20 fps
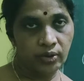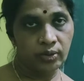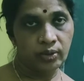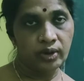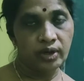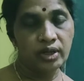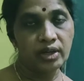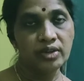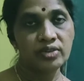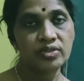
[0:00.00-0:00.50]

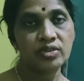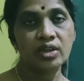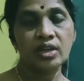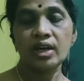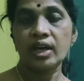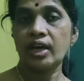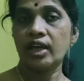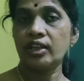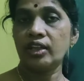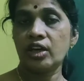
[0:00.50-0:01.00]
rulers,
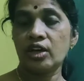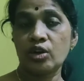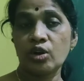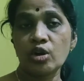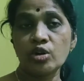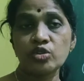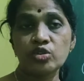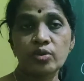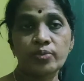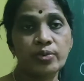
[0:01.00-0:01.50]
and they are
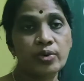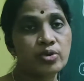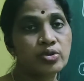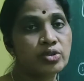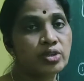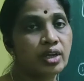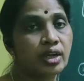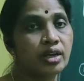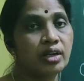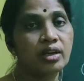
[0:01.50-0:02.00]
not supposed
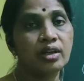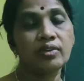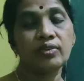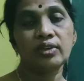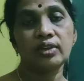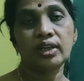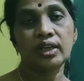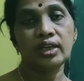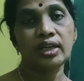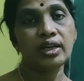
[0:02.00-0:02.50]
to enter with
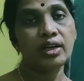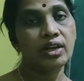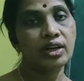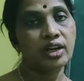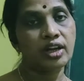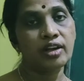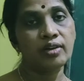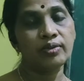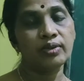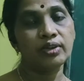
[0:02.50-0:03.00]
any
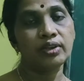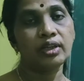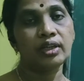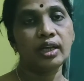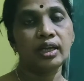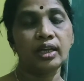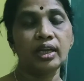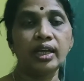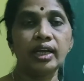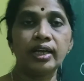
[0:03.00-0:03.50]
trade with
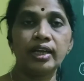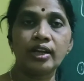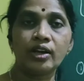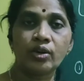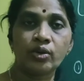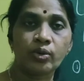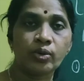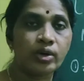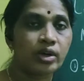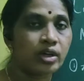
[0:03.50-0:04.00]
any Indian
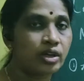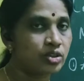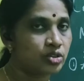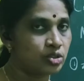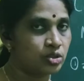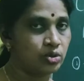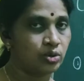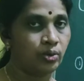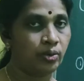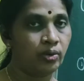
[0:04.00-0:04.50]
rulers
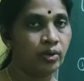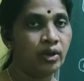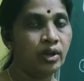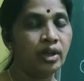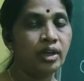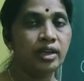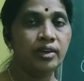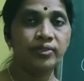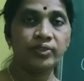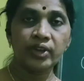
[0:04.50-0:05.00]
too.
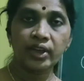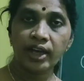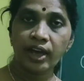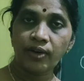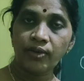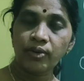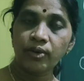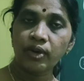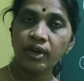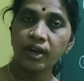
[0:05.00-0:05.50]
If they
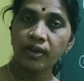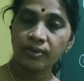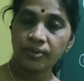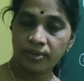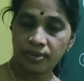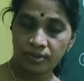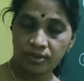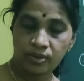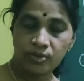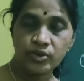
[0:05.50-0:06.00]
have
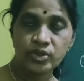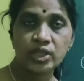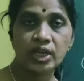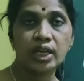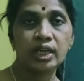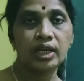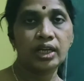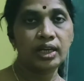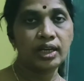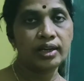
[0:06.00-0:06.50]
to sign
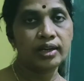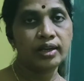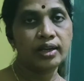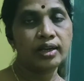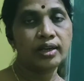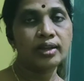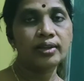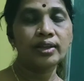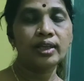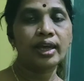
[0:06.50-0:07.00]
any
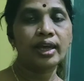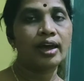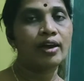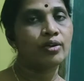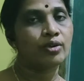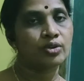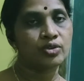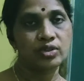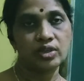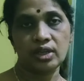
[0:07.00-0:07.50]
treaty, they have
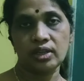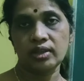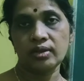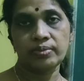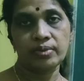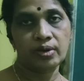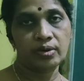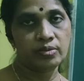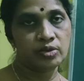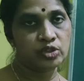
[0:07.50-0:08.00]
to seek the
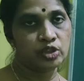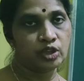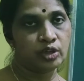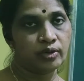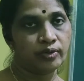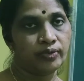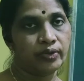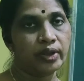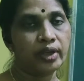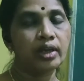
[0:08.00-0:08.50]
permission
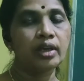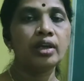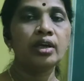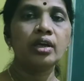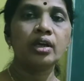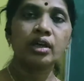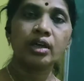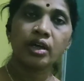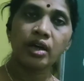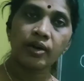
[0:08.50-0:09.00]
of the
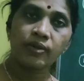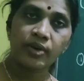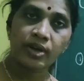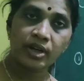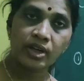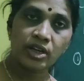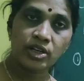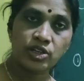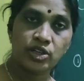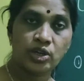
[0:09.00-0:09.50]

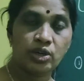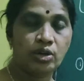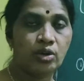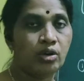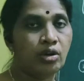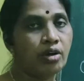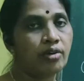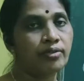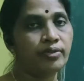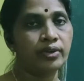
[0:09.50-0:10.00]
Governor General
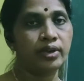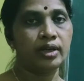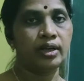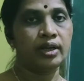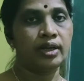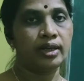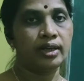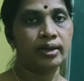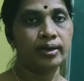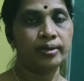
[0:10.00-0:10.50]
of
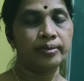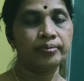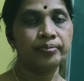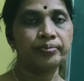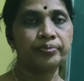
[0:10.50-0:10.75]
India.